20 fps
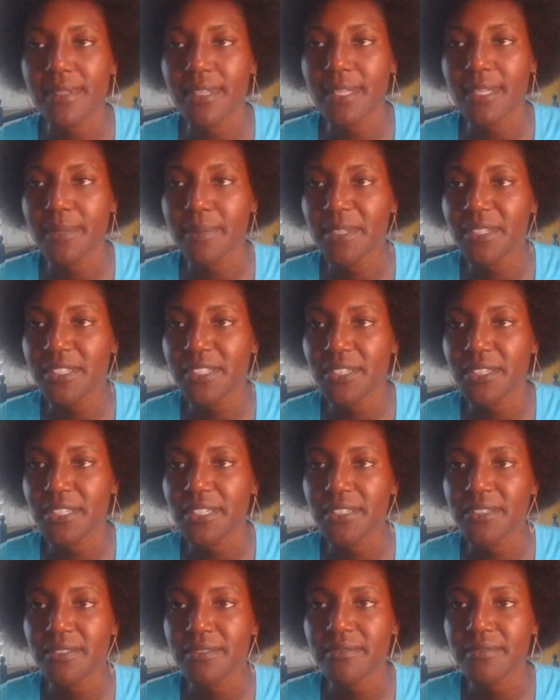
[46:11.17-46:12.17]
Let me show
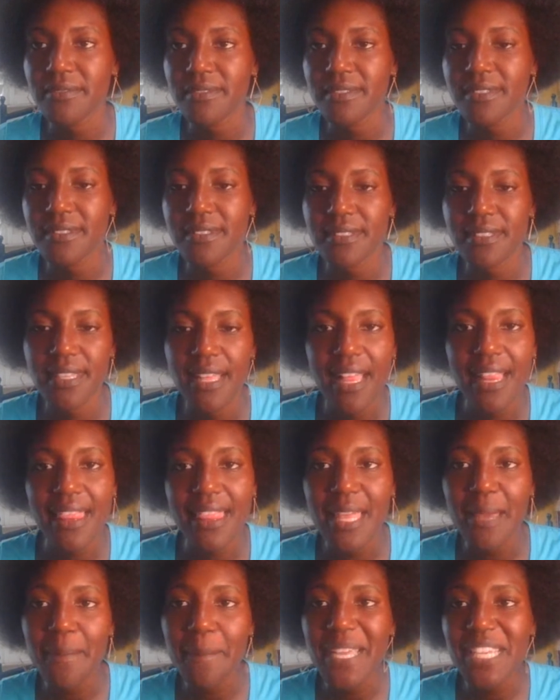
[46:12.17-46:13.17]
you.
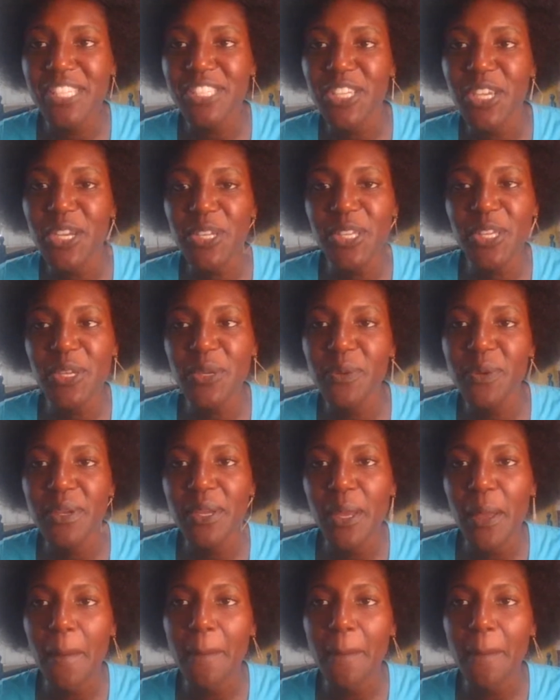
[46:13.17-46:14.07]
Let me show you.